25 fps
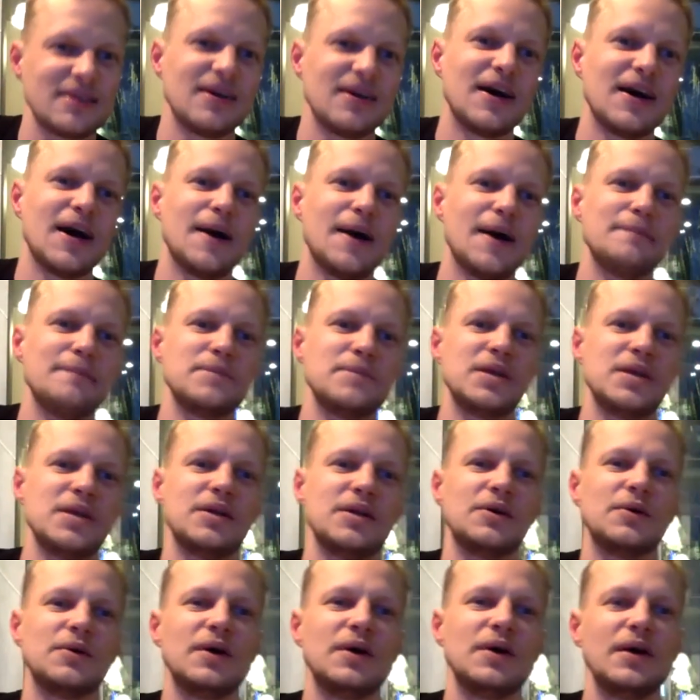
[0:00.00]
Um, you
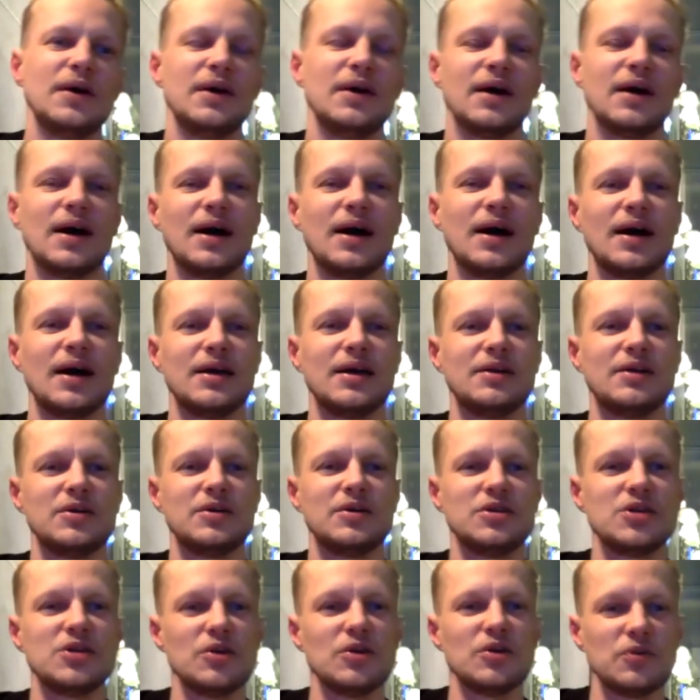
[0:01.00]
know, uh, you know,
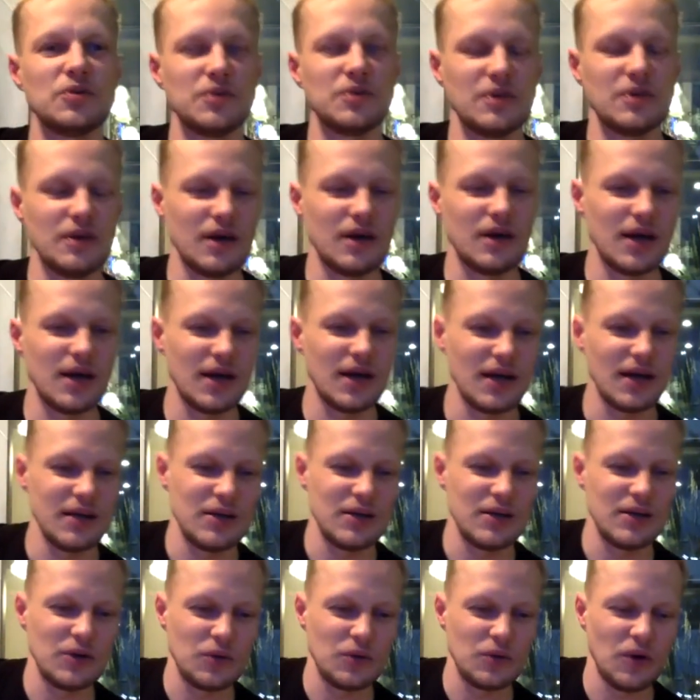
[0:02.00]
you don't, uh,
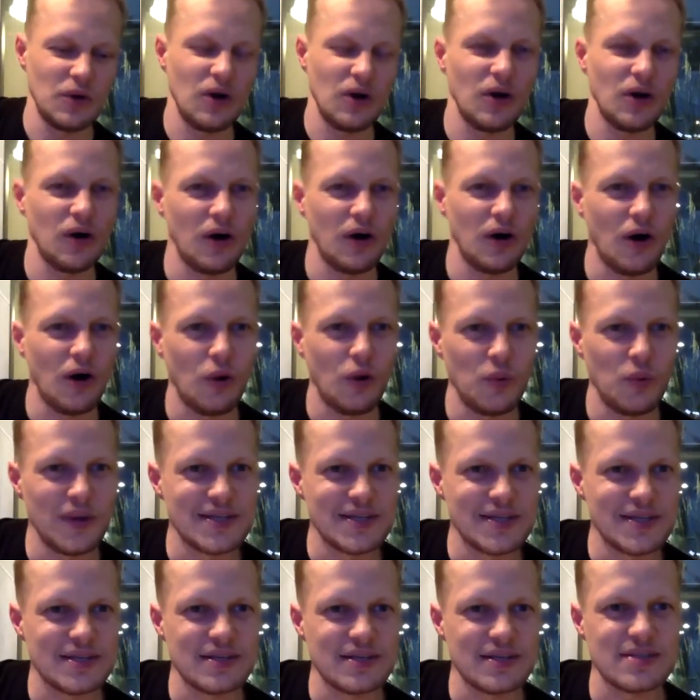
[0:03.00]
you know,
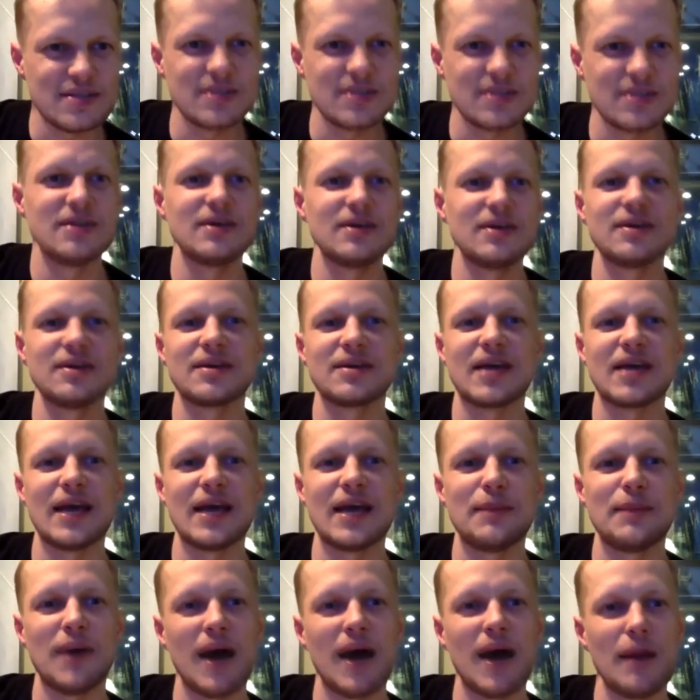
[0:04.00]
always listen to
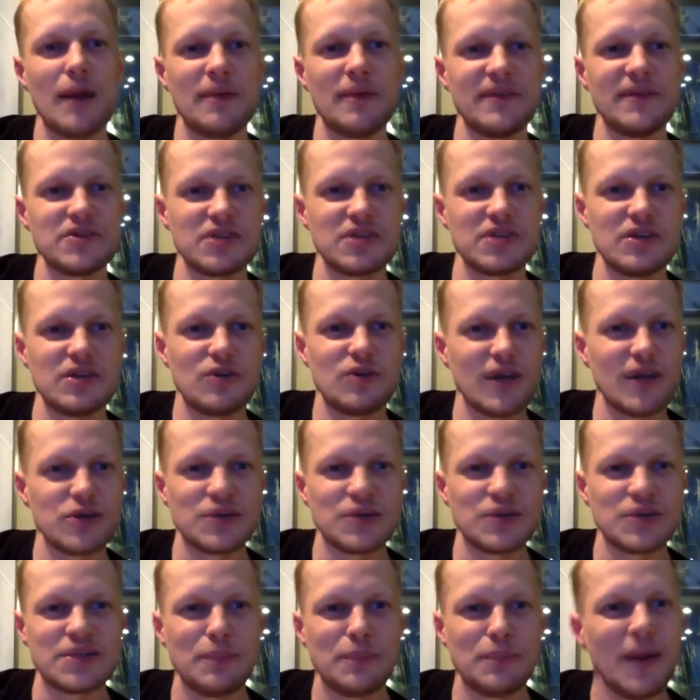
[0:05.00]
K-pop. Eventually, you
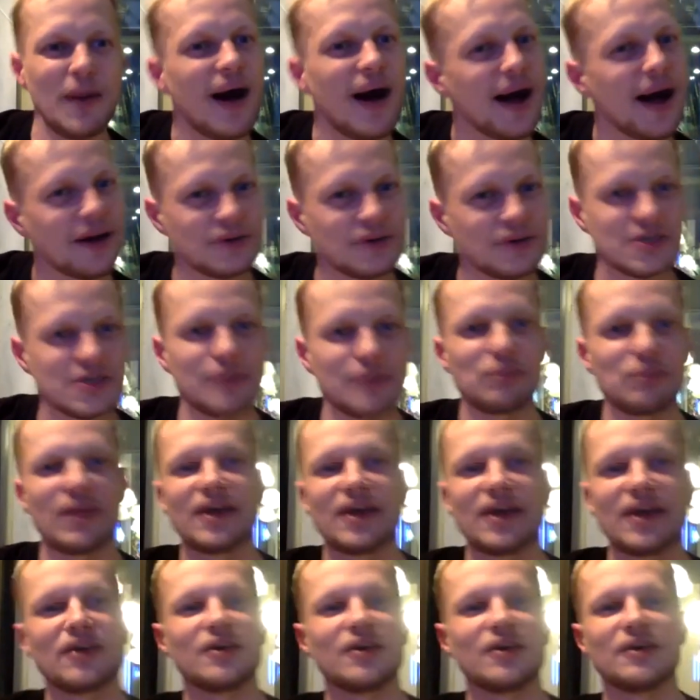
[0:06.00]
graduate to Bach or
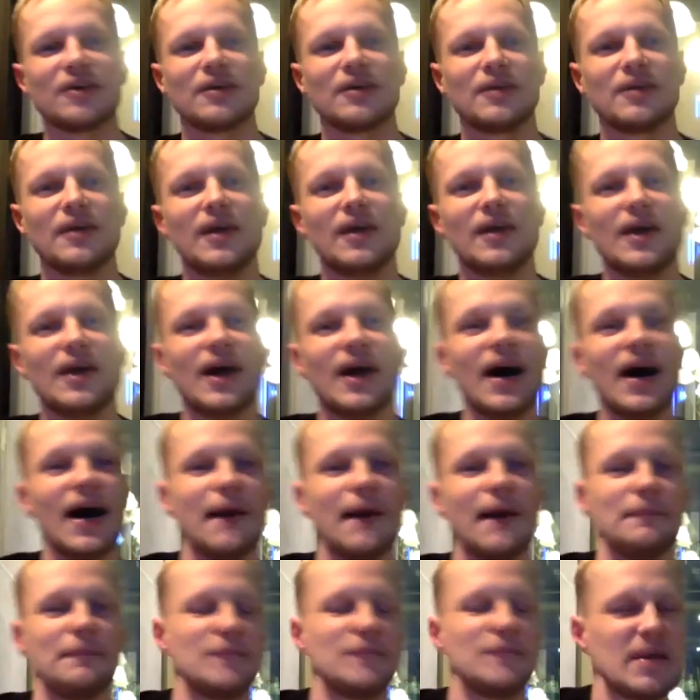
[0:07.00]
something, or
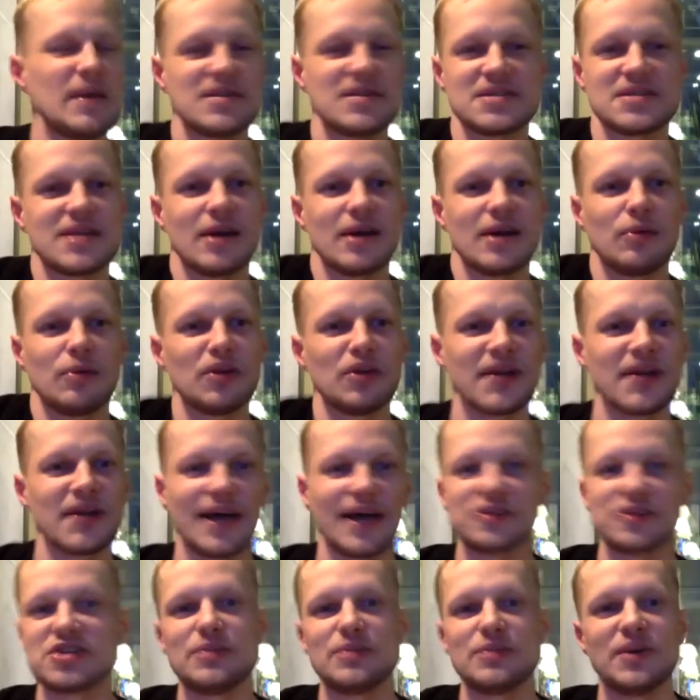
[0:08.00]
um, maybe it's a terrible
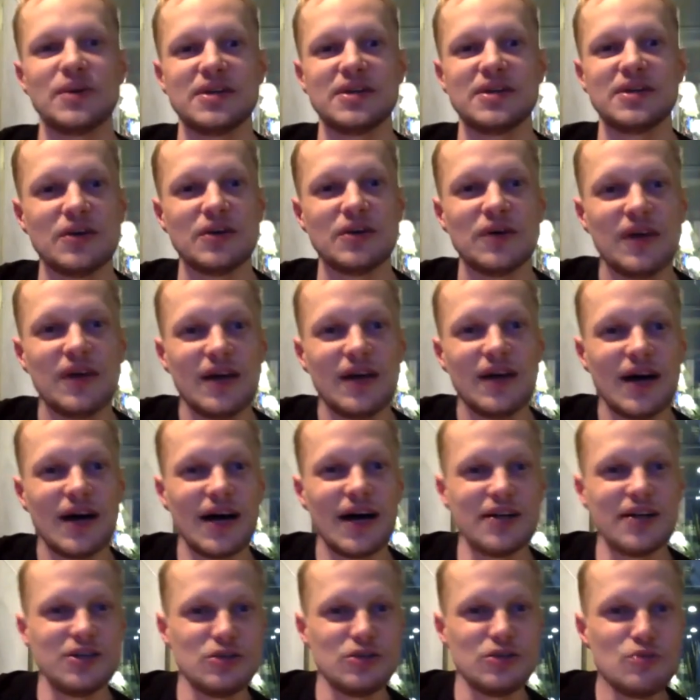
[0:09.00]
analogy, but you know,
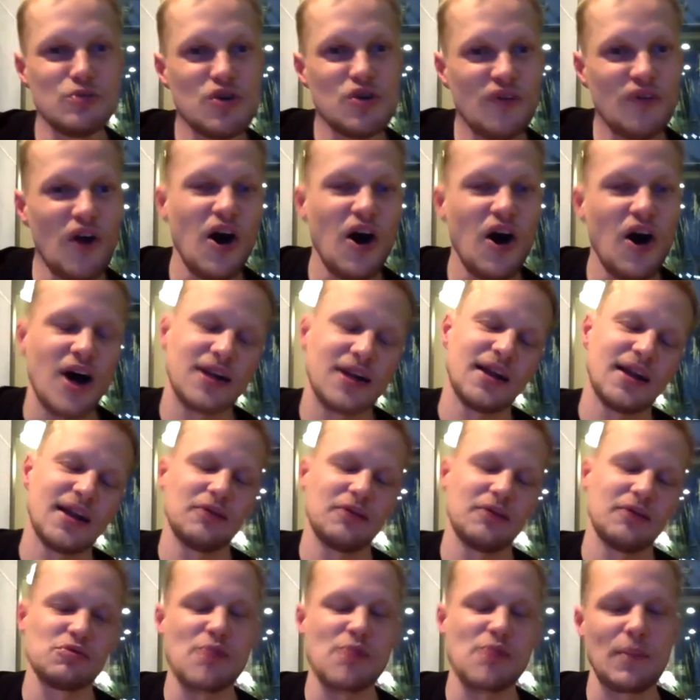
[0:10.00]
uh, you move on. And I
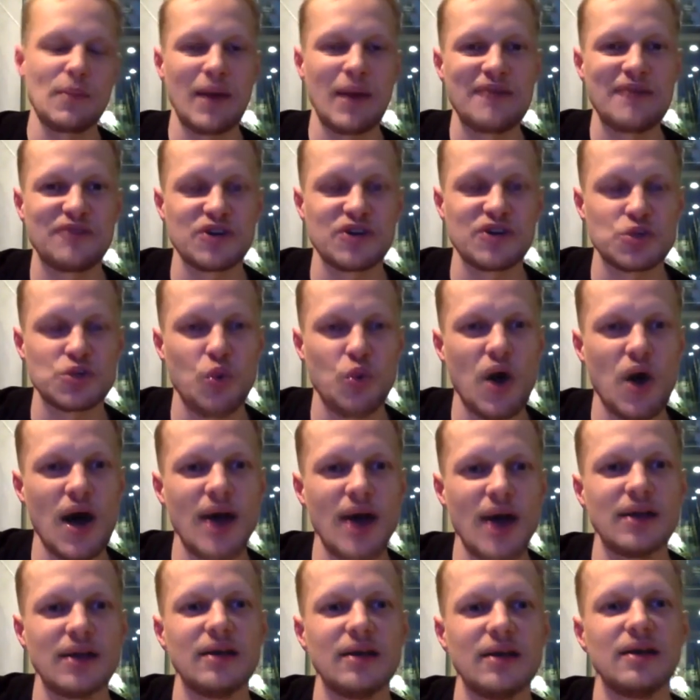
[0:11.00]
remember my first
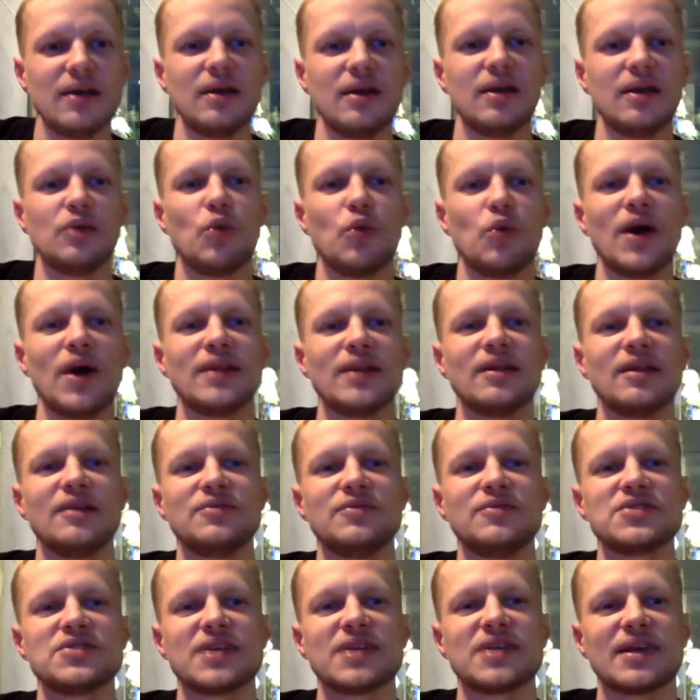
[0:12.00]
wine in, in wine
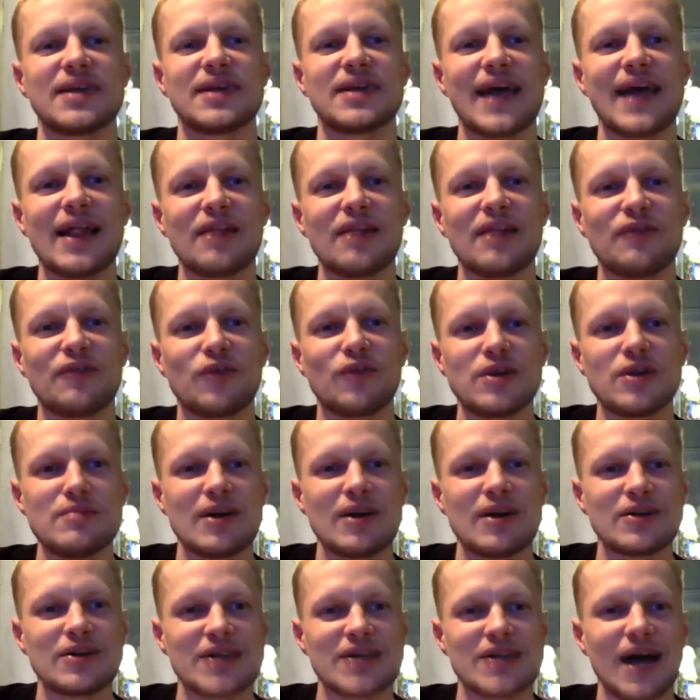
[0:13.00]
love was like California
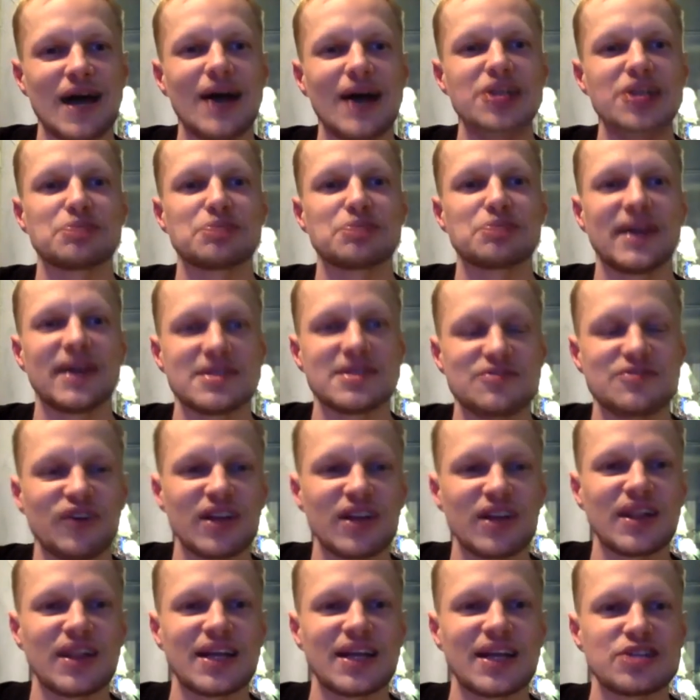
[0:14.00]
Meritage blend,
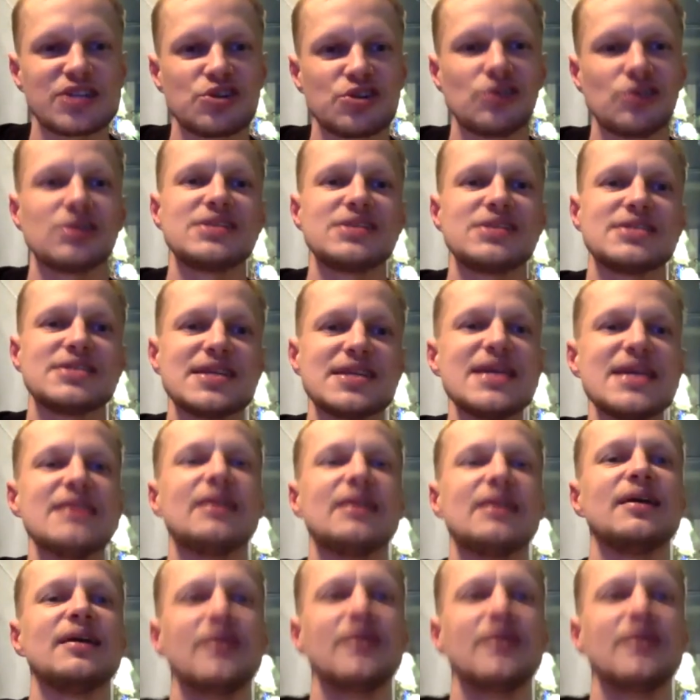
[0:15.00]
fucking like Turley's Inn.